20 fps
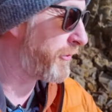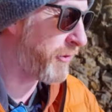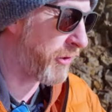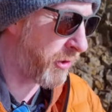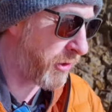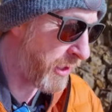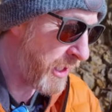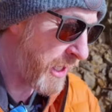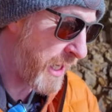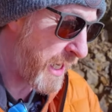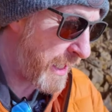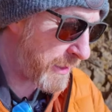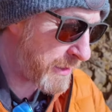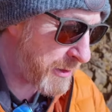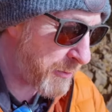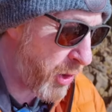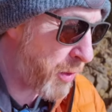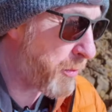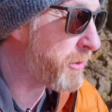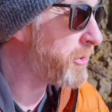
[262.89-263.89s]
So at
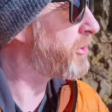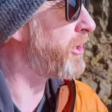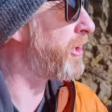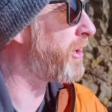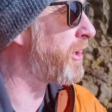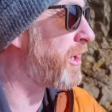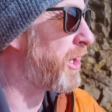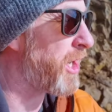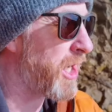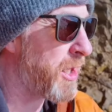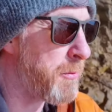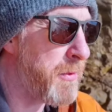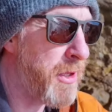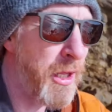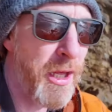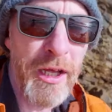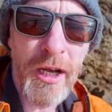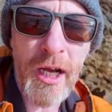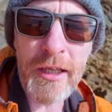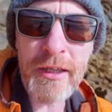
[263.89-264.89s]
the moment here, I'm
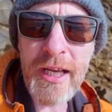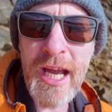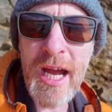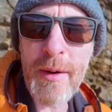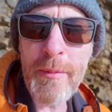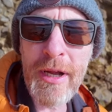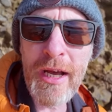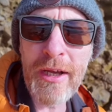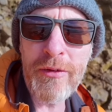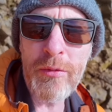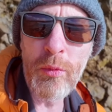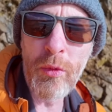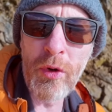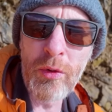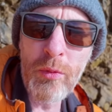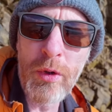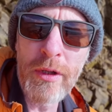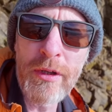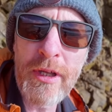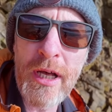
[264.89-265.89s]
got the camera at
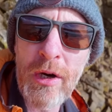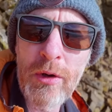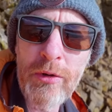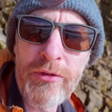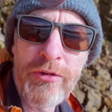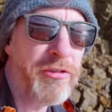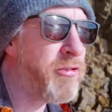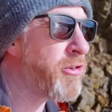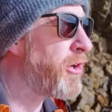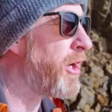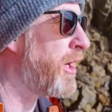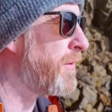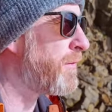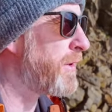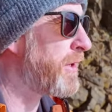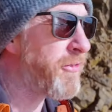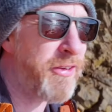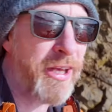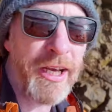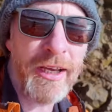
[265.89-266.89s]
1/1000th
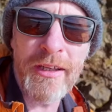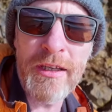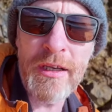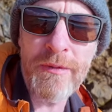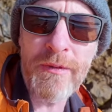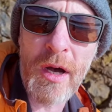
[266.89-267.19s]
of a second.